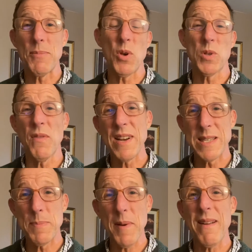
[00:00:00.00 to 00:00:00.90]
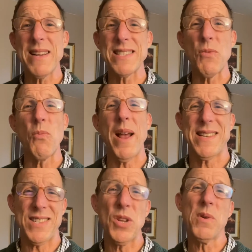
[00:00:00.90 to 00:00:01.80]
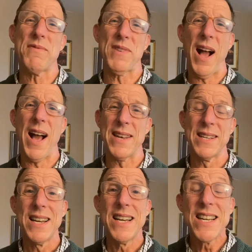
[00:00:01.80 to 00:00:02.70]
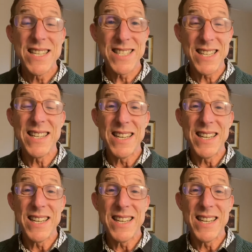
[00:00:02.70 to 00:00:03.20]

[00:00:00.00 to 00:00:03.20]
those who have experienced the rescue of God, to